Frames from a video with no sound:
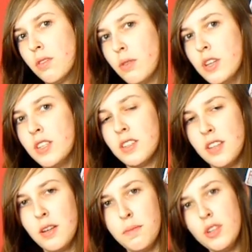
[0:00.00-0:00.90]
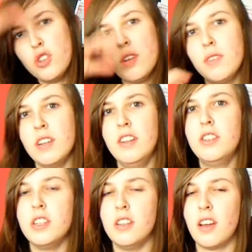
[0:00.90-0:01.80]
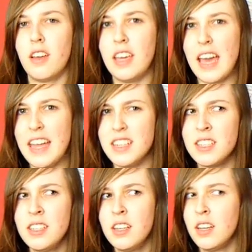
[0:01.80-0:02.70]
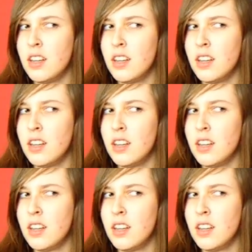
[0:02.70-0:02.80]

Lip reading: the races, and they'd been driven into like hiding.